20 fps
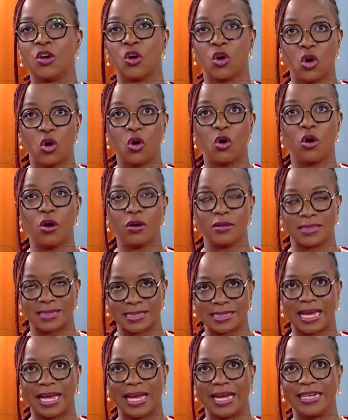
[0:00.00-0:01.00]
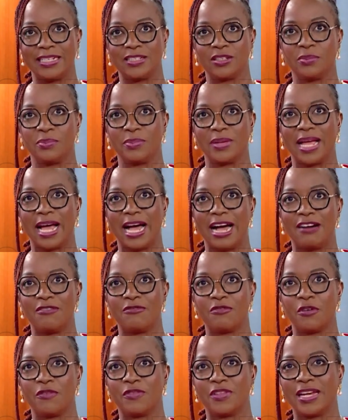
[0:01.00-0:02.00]
co-signed on
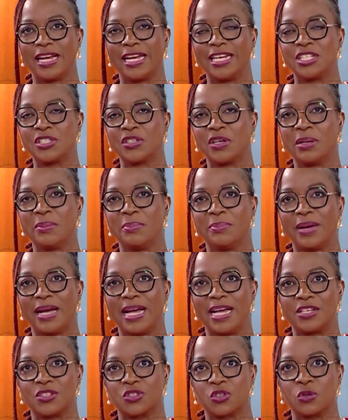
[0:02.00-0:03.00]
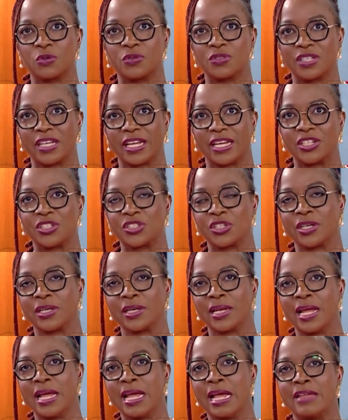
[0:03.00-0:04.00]
behalf of the Nigerian Bar
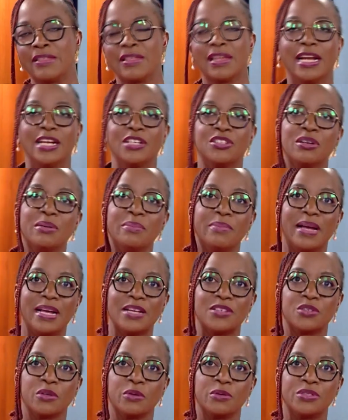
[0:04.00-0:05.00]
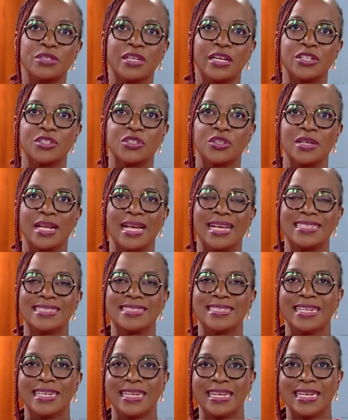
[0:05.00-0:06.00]
Association. The Nigerian Bar Association
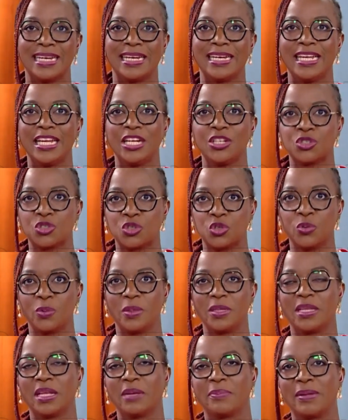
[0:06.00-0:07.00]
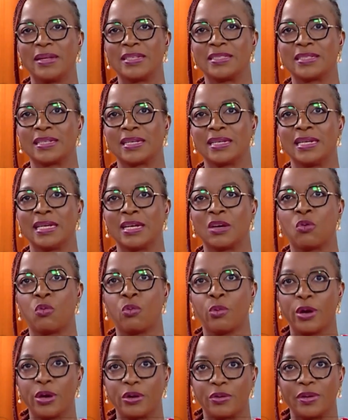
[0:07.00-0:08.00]
has taken an issue with that particular
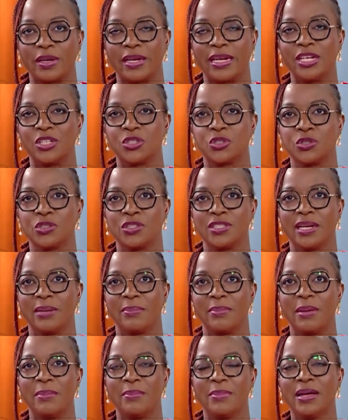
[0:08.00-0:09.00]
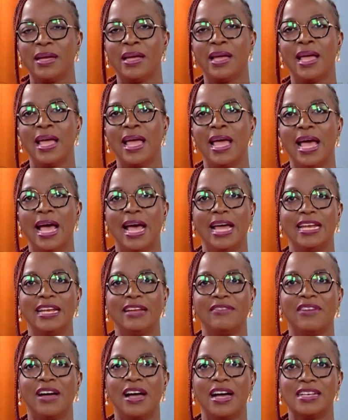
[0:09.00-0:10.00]
query issued to their member, and
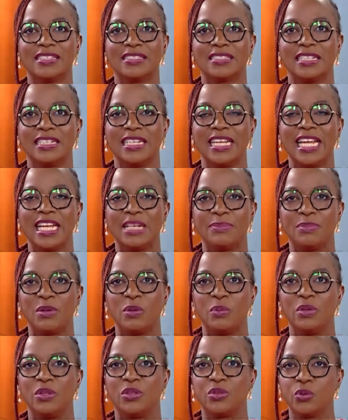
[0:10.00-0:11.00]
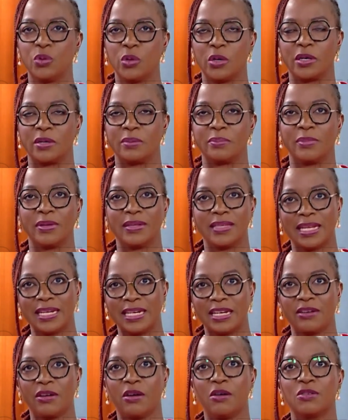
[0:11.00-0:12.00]
they've asked that it be withdrawn. But
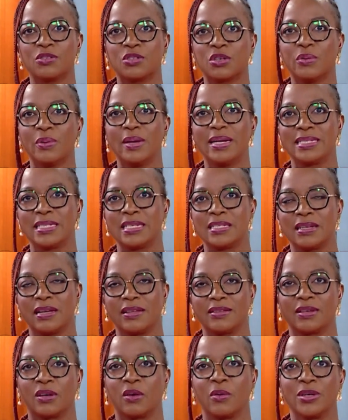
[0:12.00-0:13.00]
then it also raises other